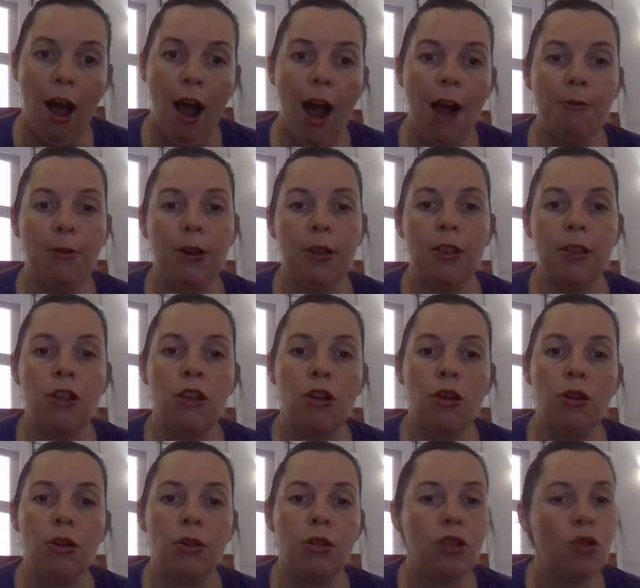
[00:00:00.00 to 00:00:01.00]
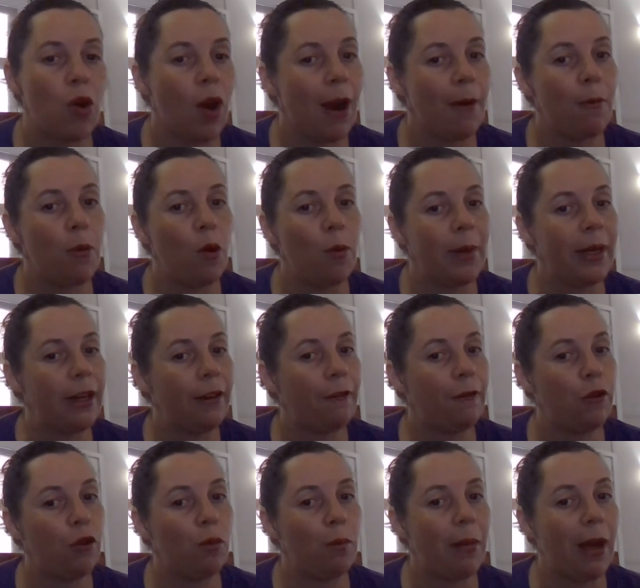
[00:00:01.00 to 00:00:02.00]
I want to try warming a
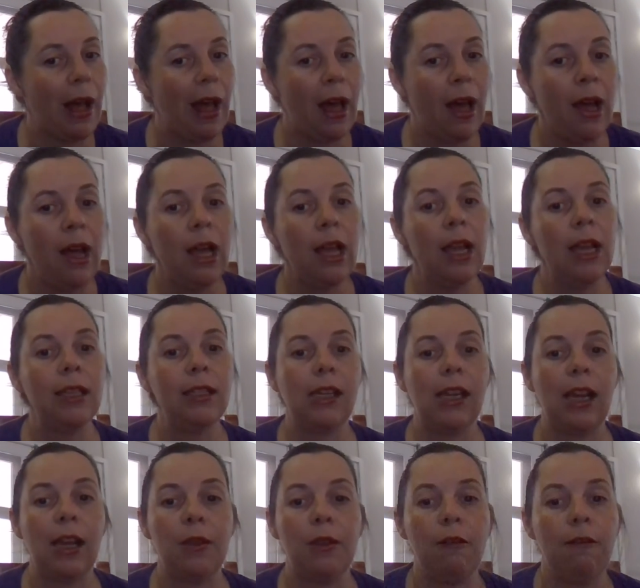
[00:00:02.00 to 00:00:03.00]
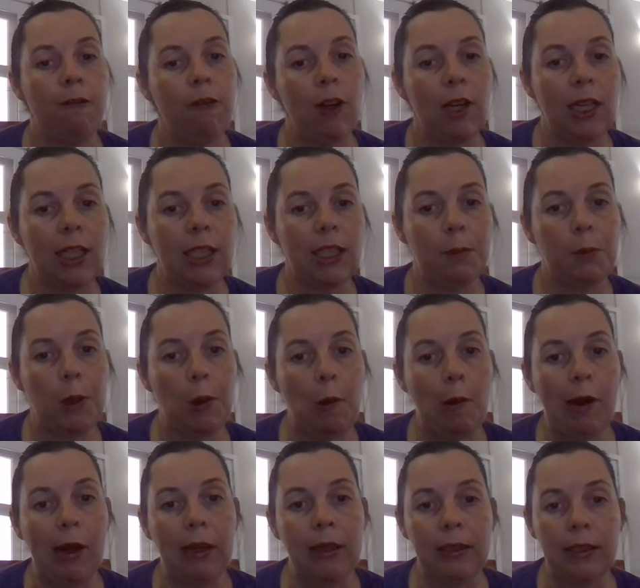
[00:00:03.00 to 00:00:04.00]
full bar to get the full
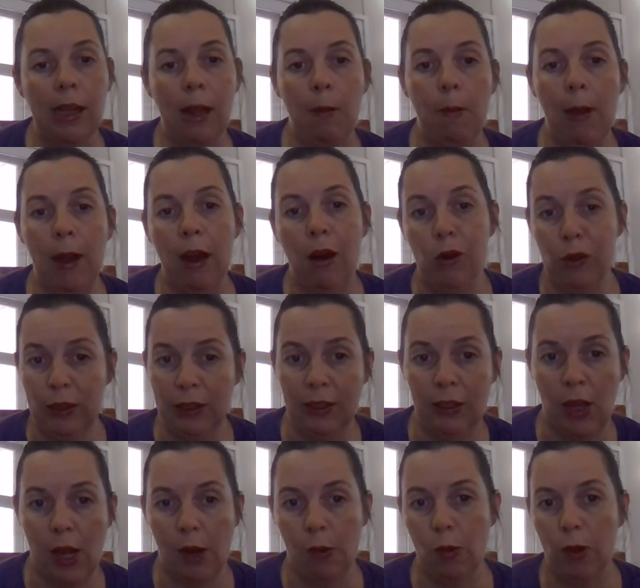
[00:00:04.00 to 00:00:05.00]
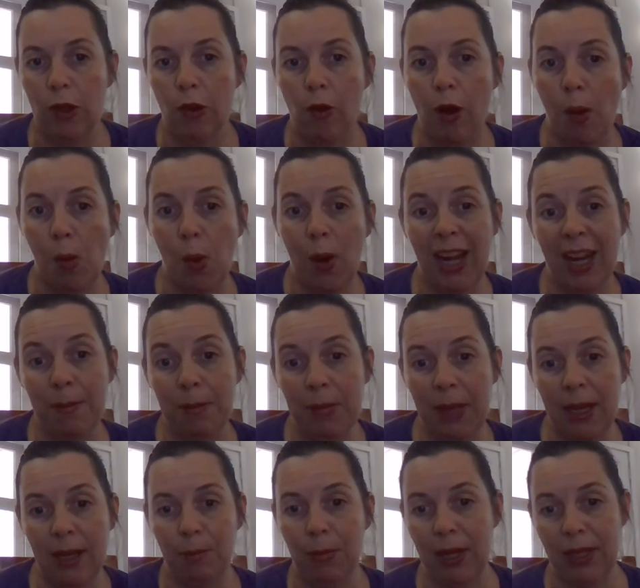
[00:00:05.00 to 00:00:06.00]
experience, and then I'll decide whether I will keep
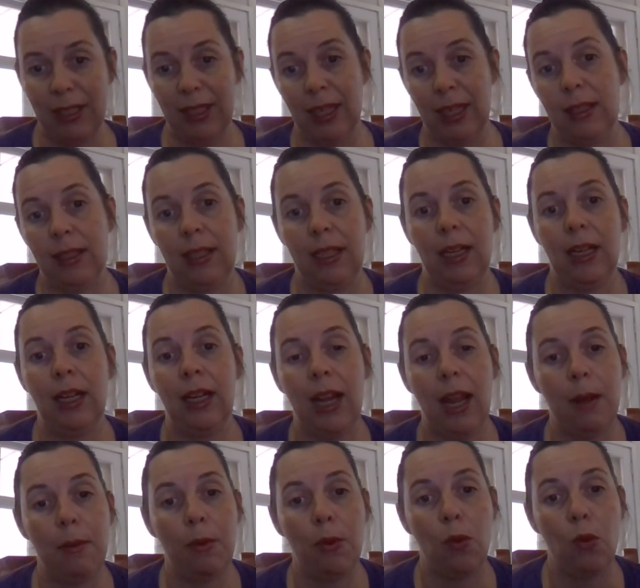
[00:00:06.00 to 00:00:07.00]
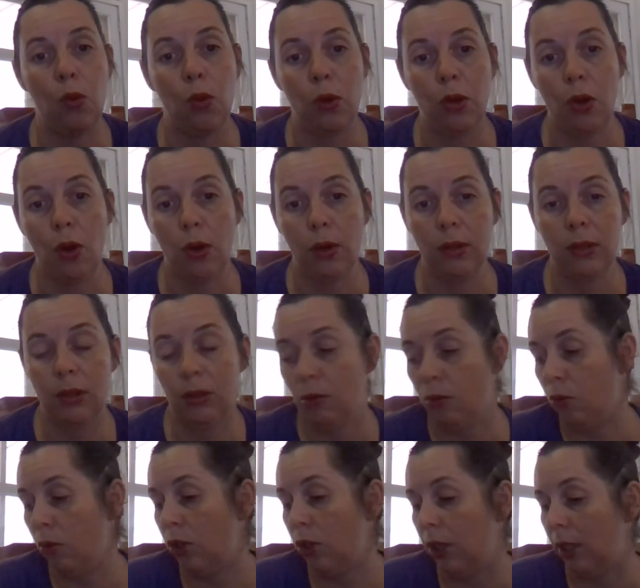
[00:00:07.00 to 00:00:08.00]
that in my Scentsy Club or not,
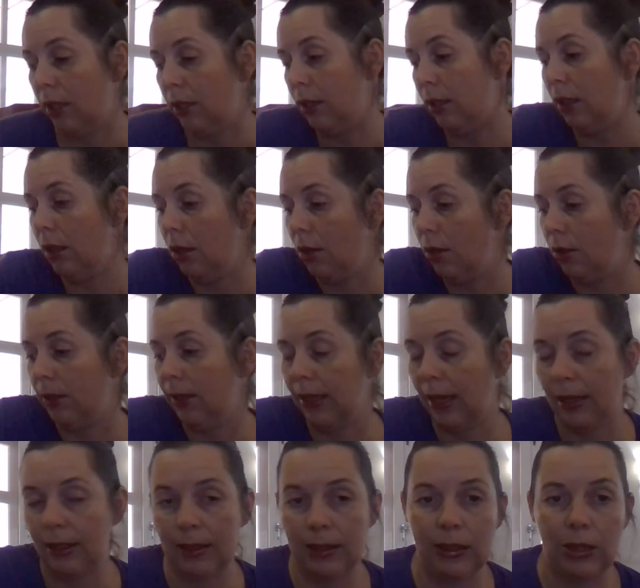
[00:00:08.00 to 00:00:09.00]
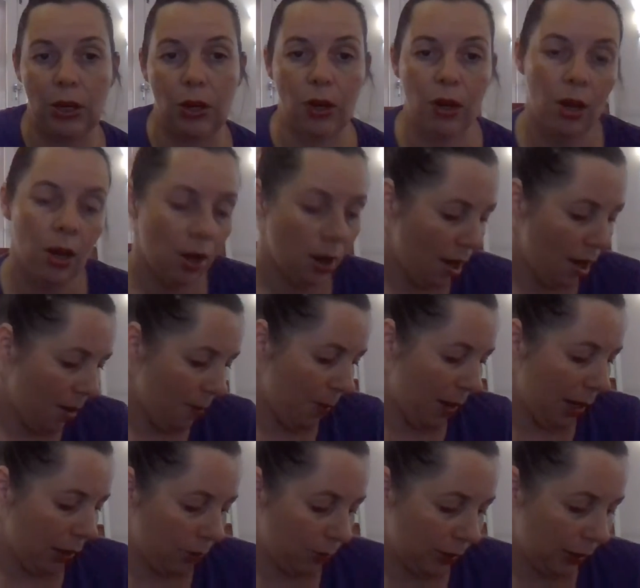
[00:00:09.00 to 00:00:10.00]
or just use Sun-Soaked
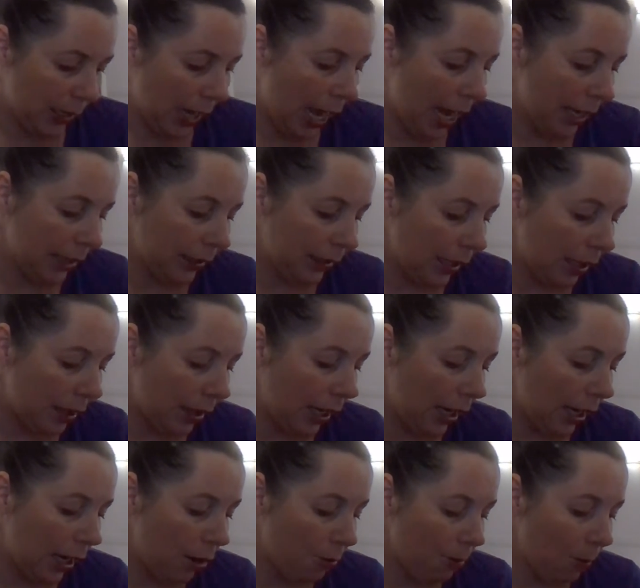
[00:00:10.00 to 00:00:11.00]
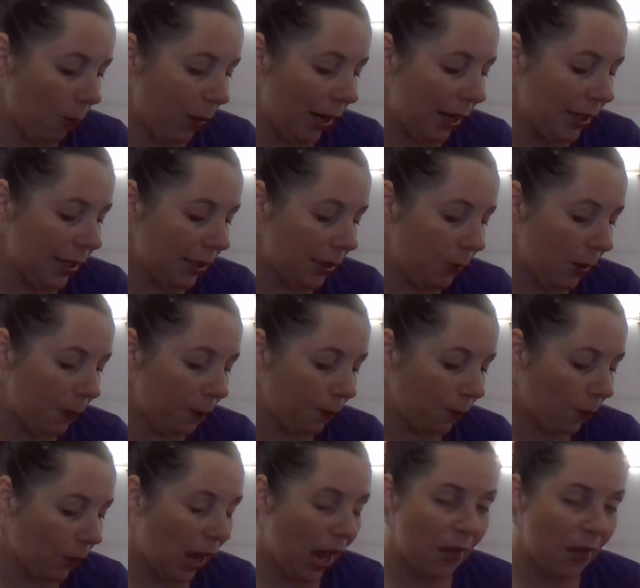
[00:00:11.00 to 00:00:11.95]
Petals as the replacement.